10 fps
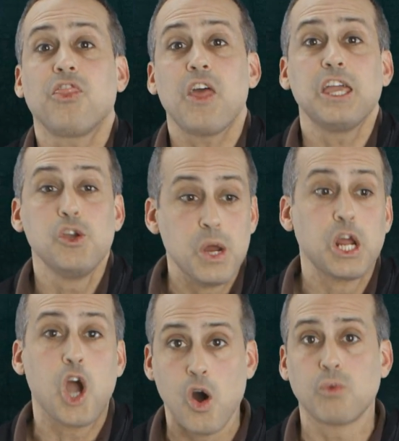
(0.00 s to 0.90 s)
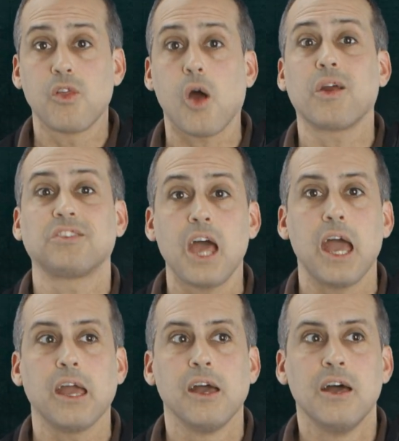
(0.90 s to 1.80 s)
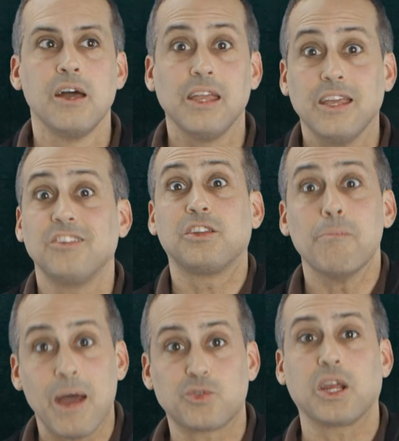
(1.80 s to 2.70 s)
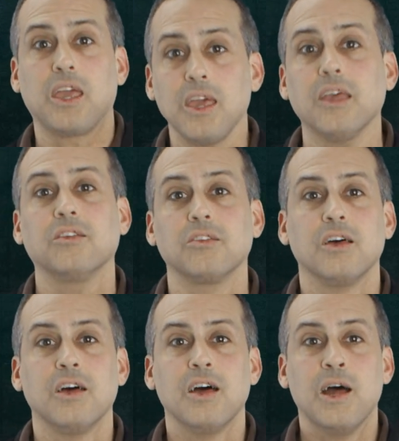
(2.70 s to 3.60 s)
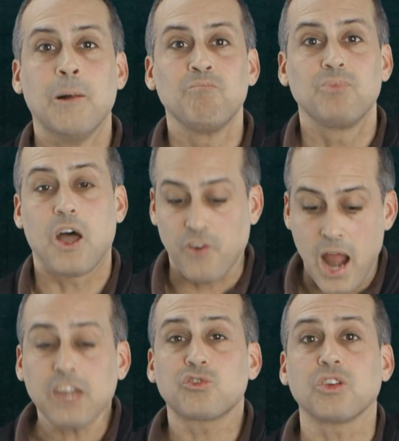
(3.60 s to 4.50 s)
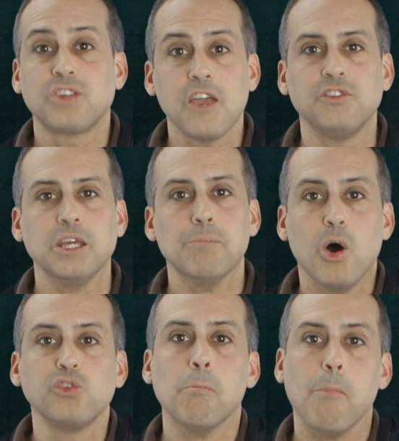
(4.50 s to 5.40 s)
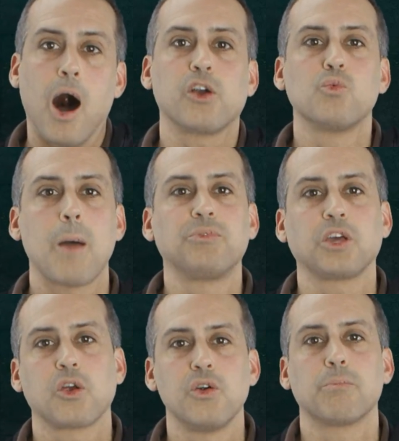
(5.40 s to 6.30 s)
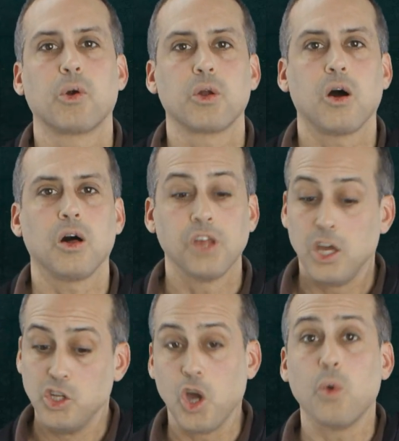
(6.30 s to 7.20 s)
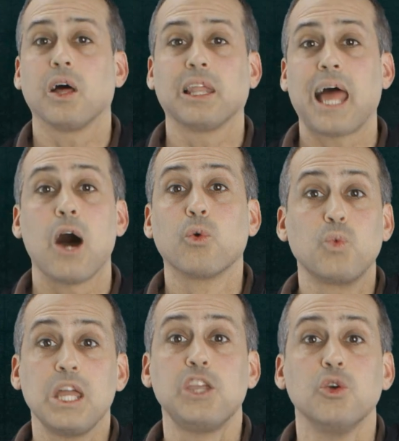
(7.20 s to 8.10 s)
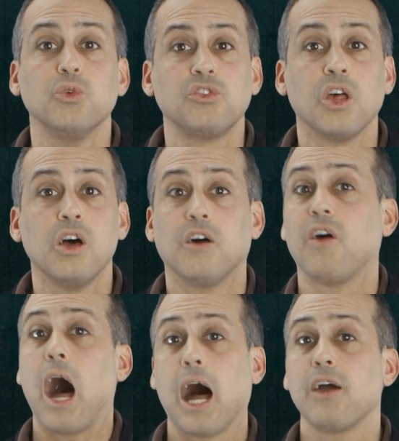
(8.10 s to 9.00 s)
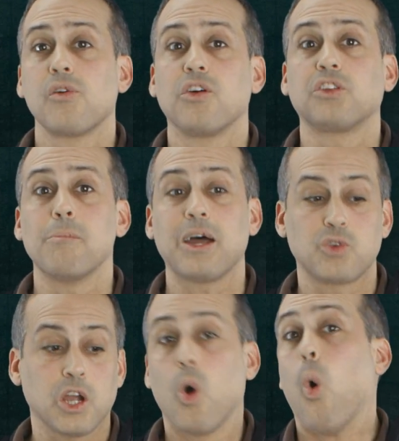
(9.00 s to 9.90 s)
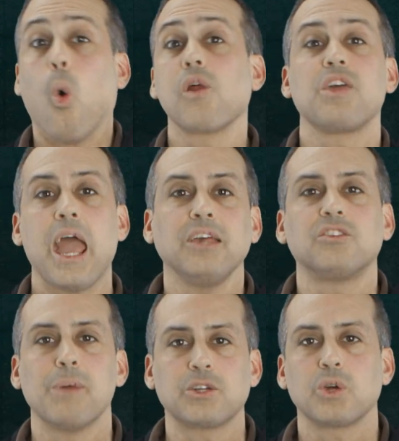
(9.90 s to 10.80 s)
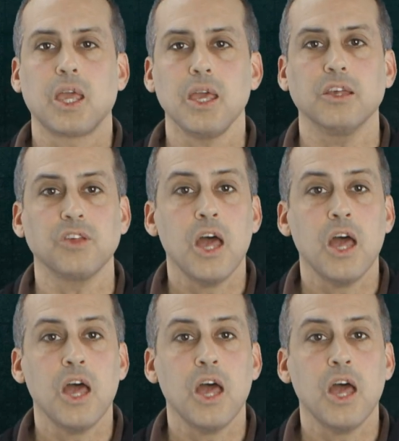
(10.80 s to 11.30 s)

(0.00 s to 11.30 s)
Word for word: thing you encode with RSA is symmetric keys. Now, for extra safety, most modern web security protocols don't allow reuse of either the symmetric or the asymmetric keys.